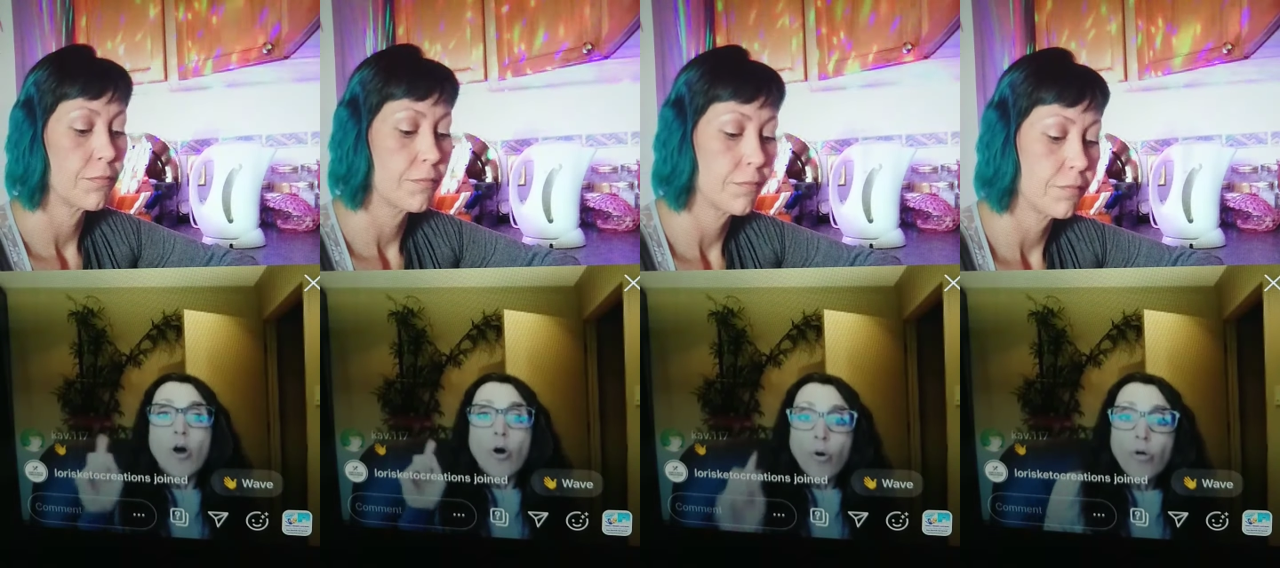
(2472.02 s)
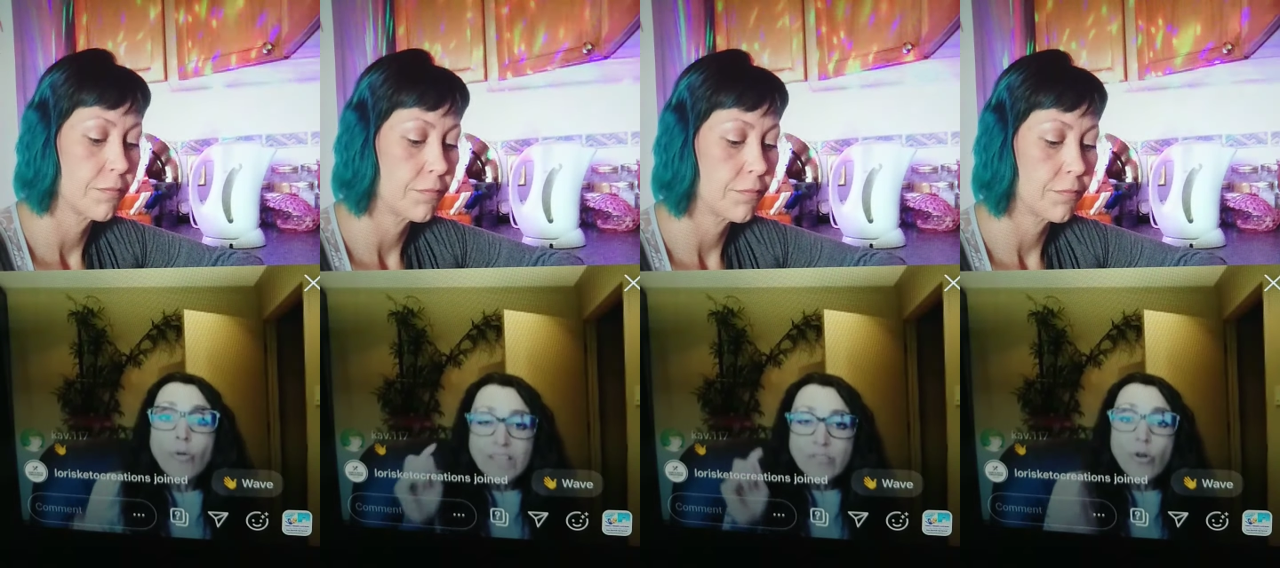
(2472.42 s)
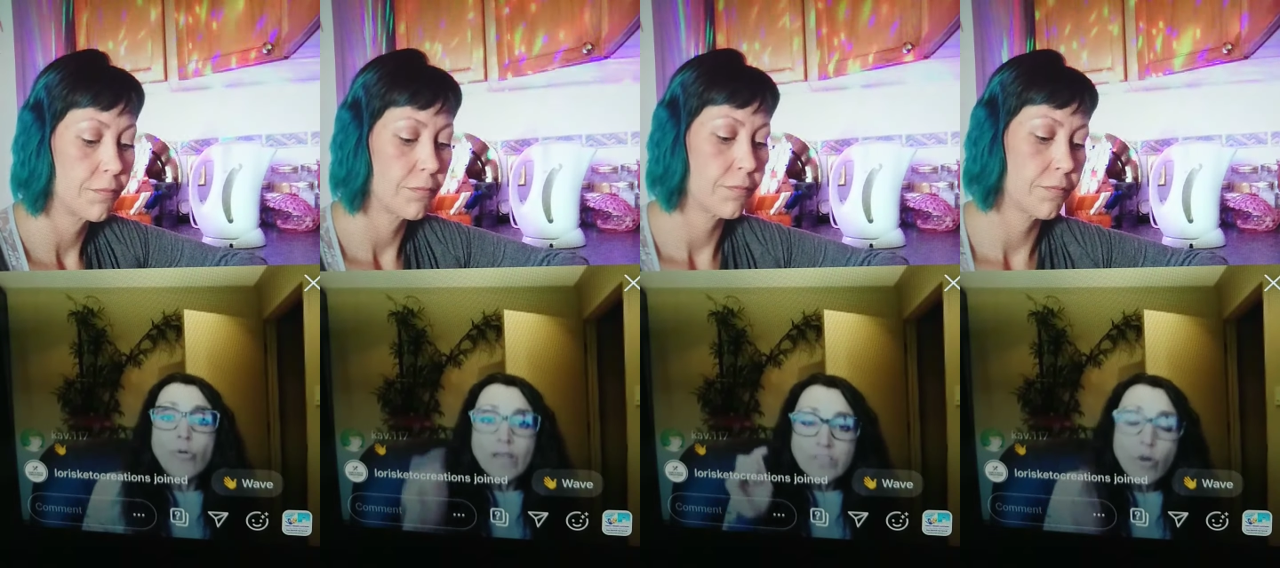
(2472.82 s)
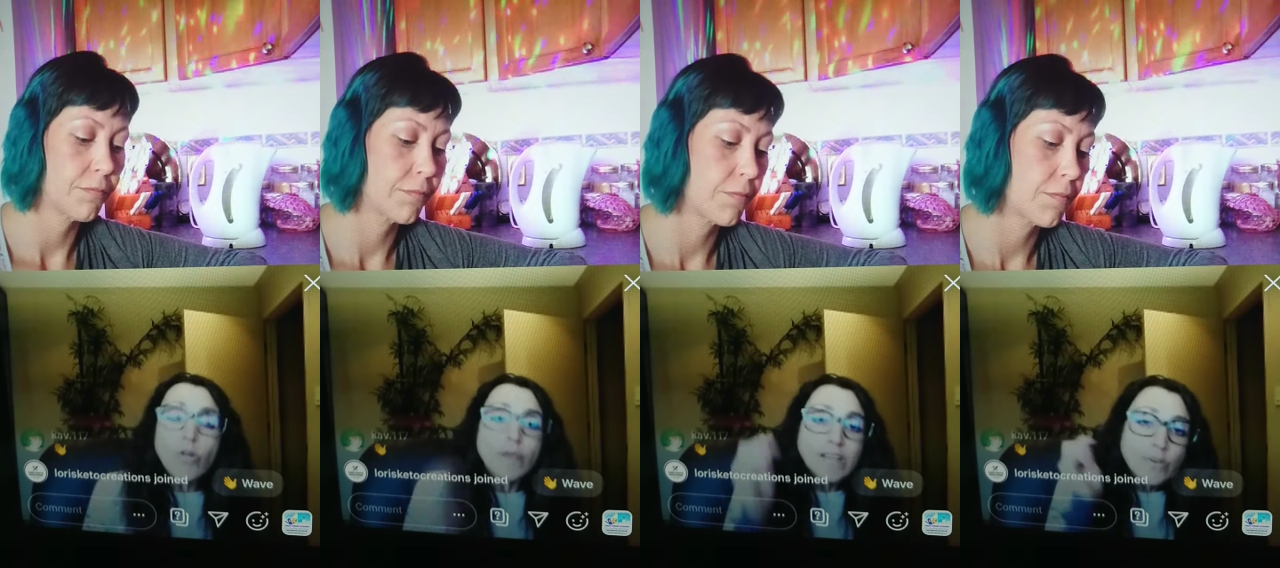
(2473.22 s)
Speaker 1: always, always,
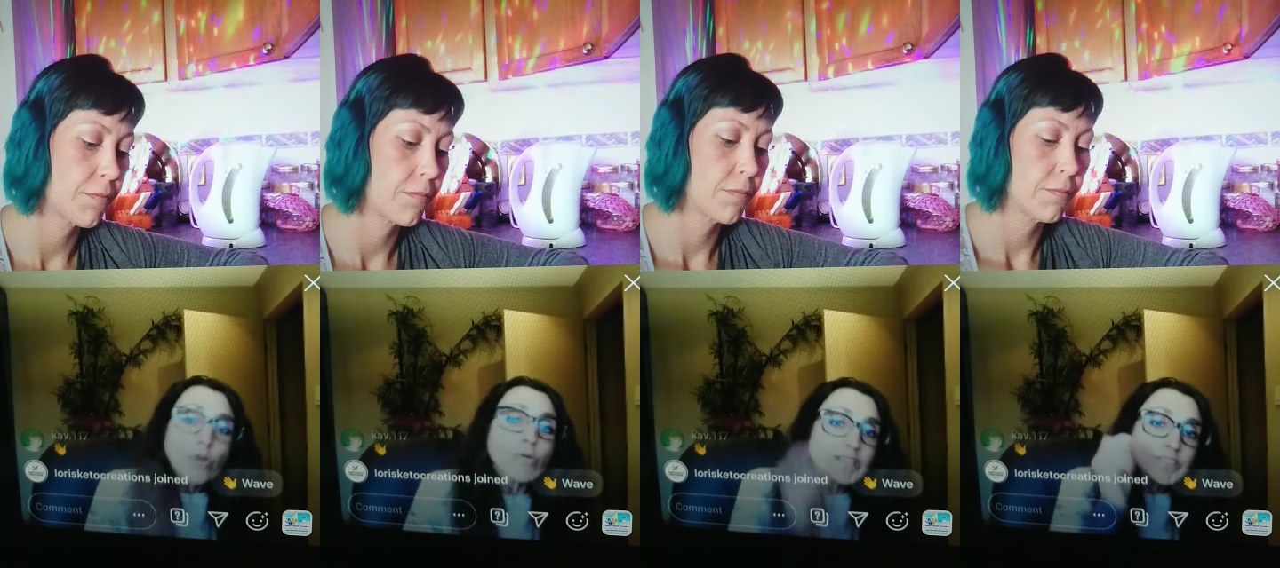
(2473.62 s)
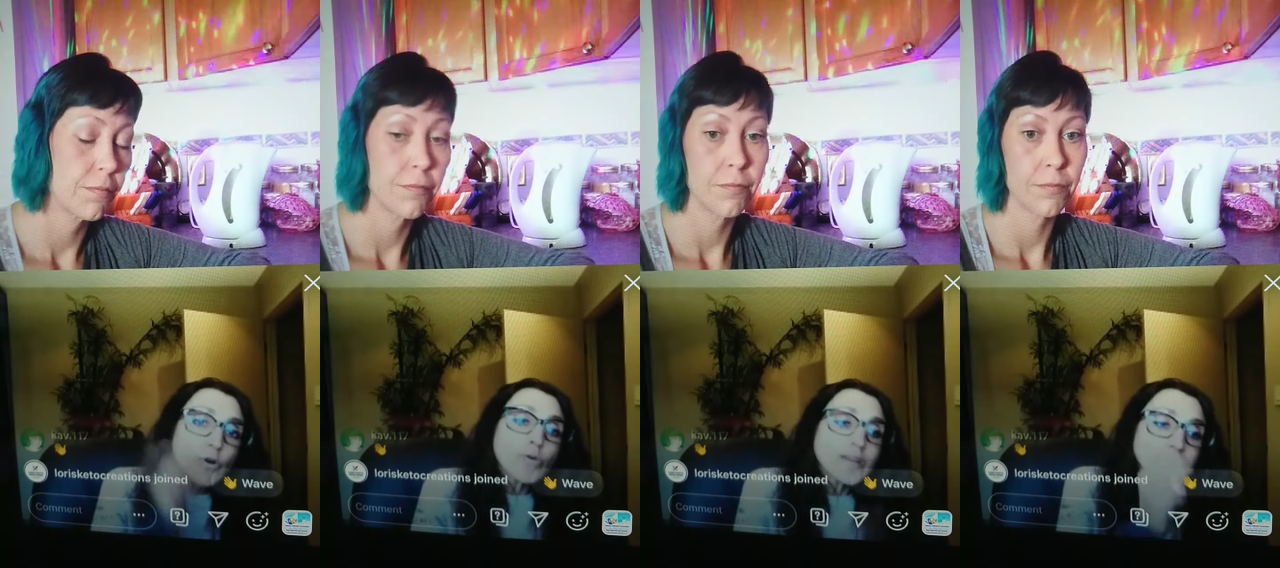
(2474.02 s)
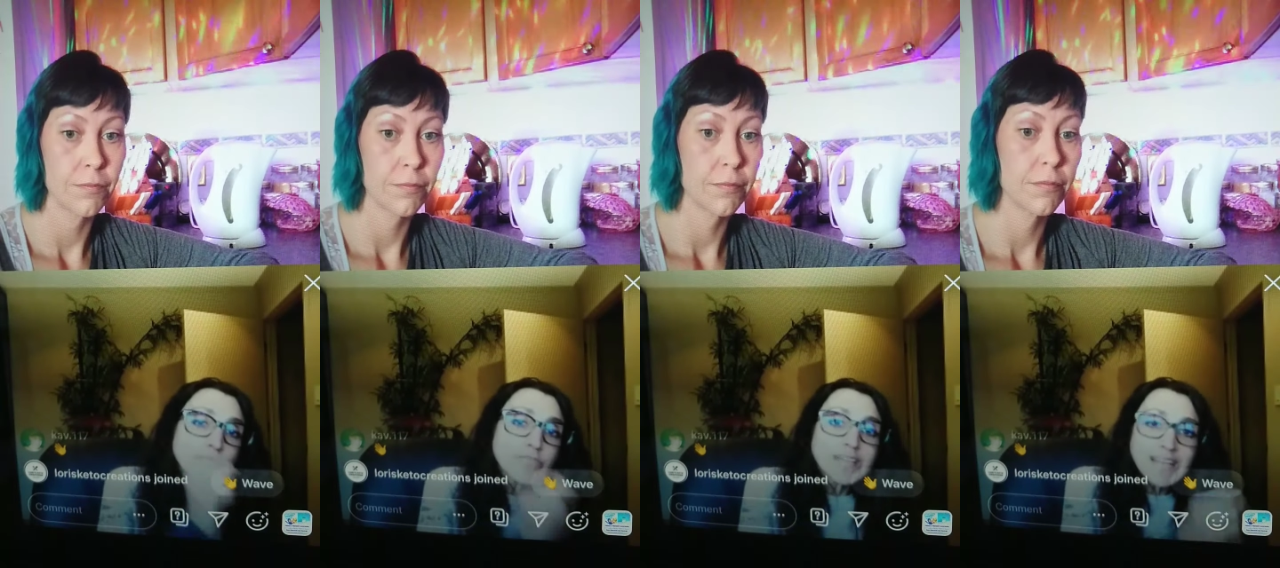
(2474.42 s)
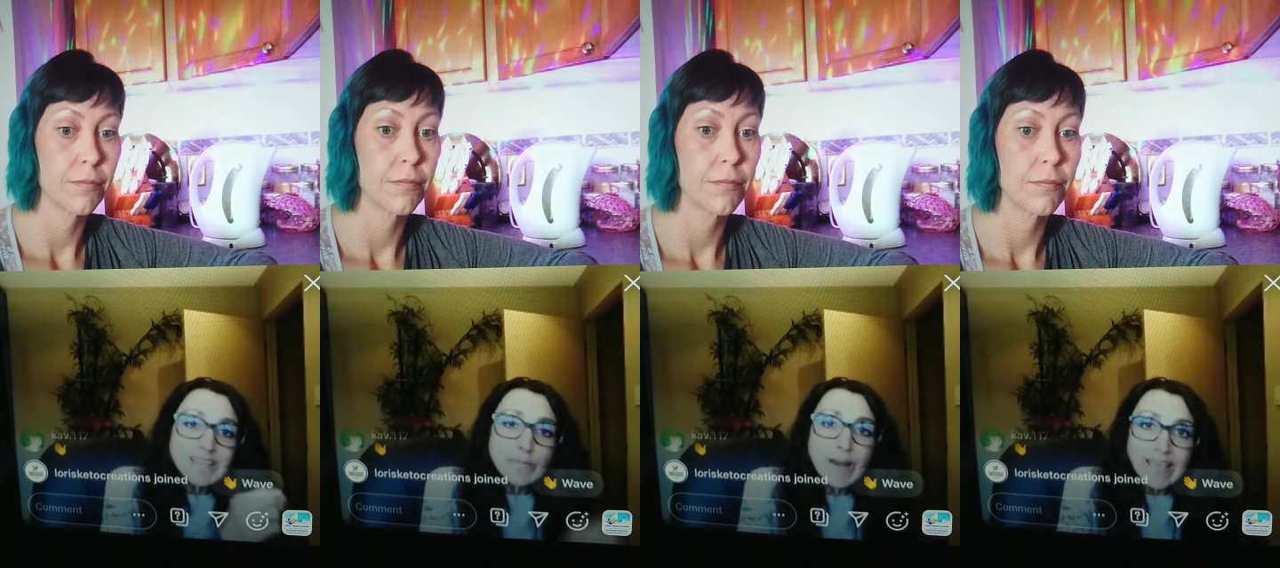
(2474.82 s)
always, always, always avoid like
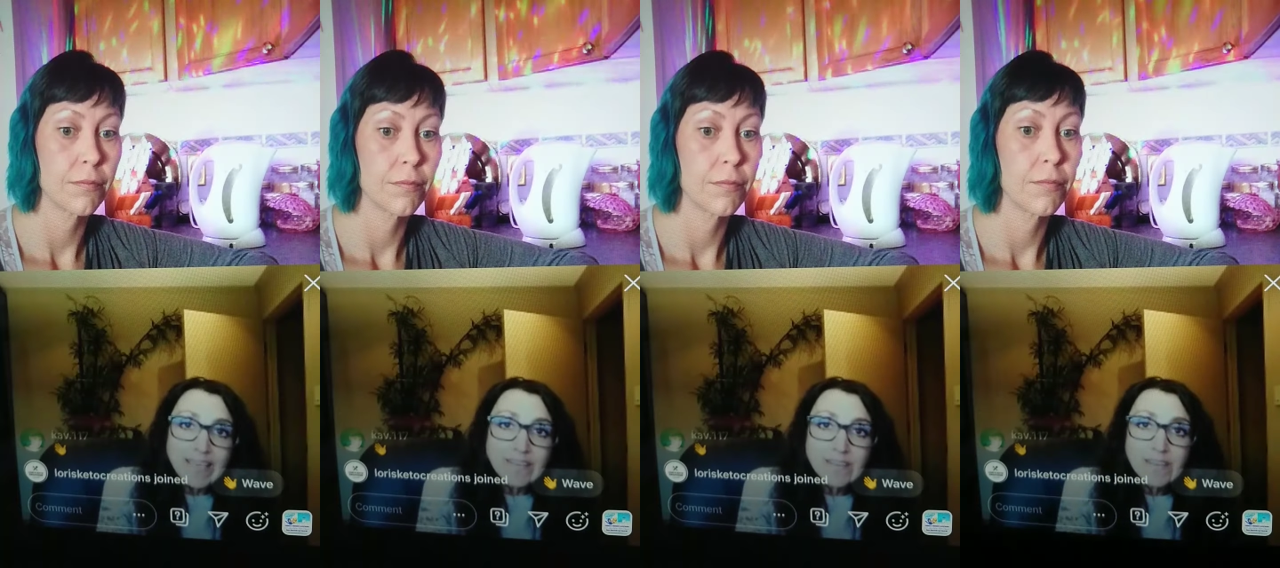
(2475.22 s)
the plague.